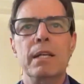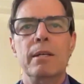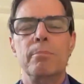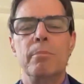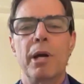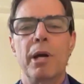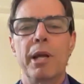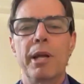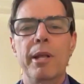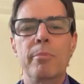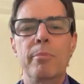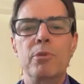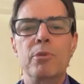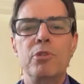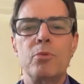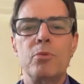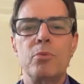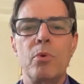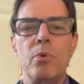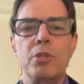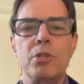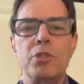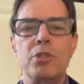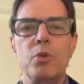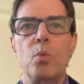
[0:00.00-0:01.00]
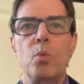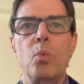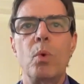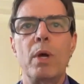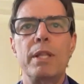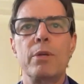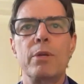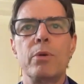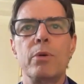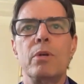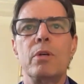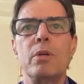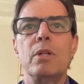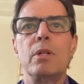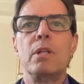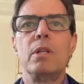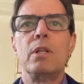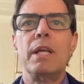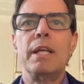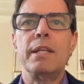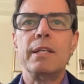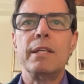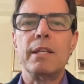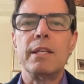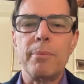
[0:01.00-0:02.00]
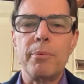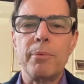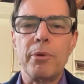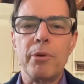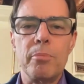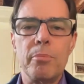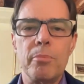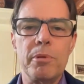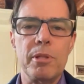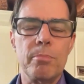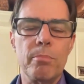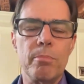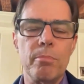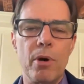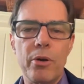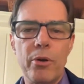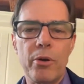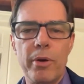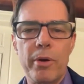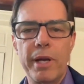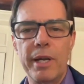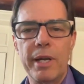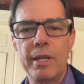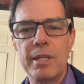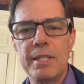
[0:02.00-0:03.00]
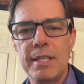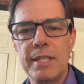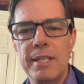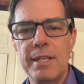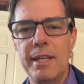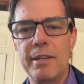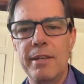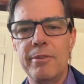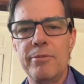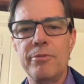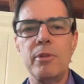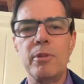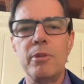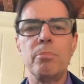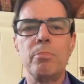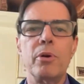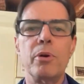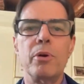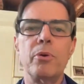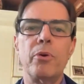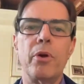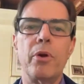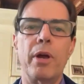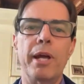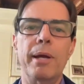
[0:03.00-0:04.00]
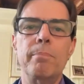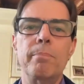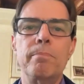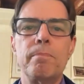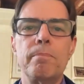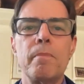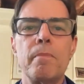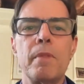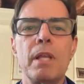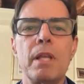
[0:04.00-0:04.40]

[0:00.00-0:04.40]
My name is Roger Weatherall, and I'm going to be the moderator today for the program.